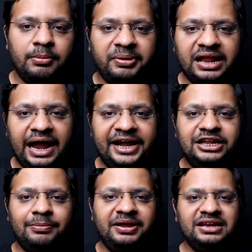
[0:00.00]
But the
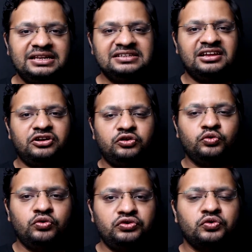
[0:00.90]
idea being these are
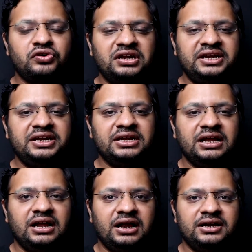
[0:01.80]
two totally
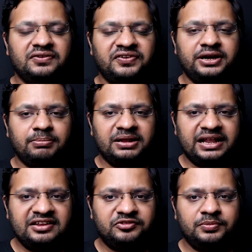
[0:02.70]
uh, different
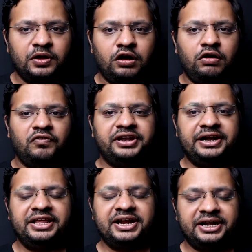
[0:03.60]
mechanism of
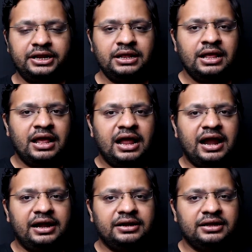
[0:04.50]
authenticating
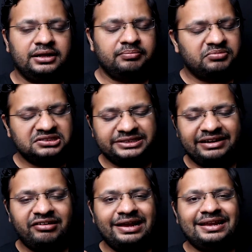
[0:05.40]
and uh,
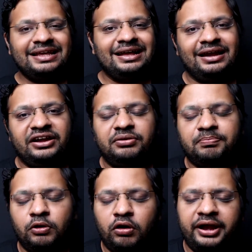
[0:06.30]
generally they are
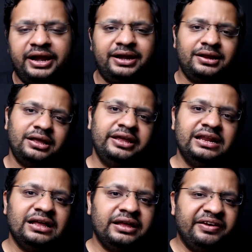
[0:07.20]
employed in
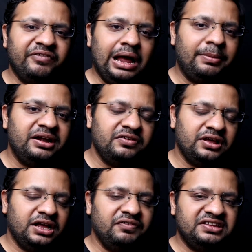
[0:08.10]
an environment
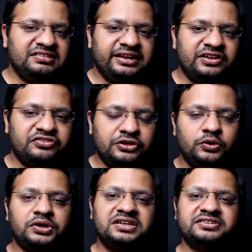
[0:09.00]
uh, which is like a
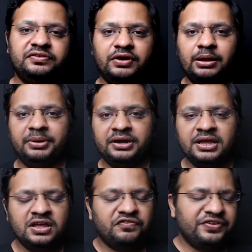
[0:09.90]
zero trust environment.
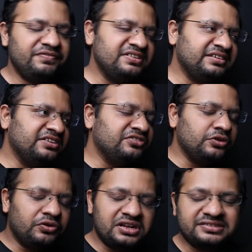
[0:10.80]
When we say
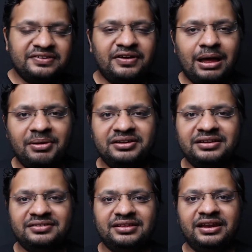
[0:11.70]
zero trust environment,
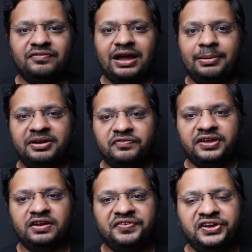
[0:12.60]
it's an environment
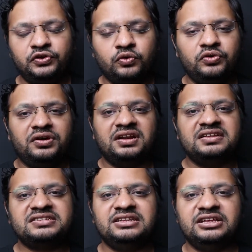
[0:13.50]
where we don't
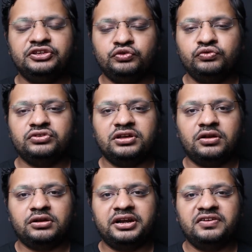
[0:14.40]
trust the user
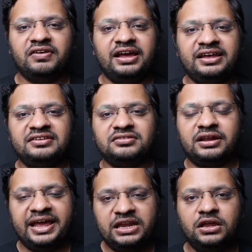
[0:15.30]
or the device
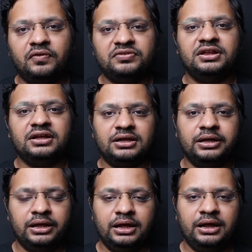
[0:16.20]
or any of the
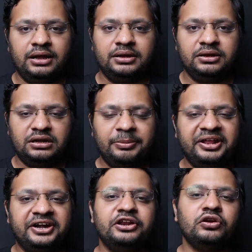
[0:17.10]
uh,
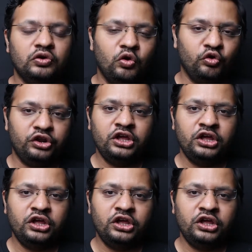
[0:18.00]
communicating node.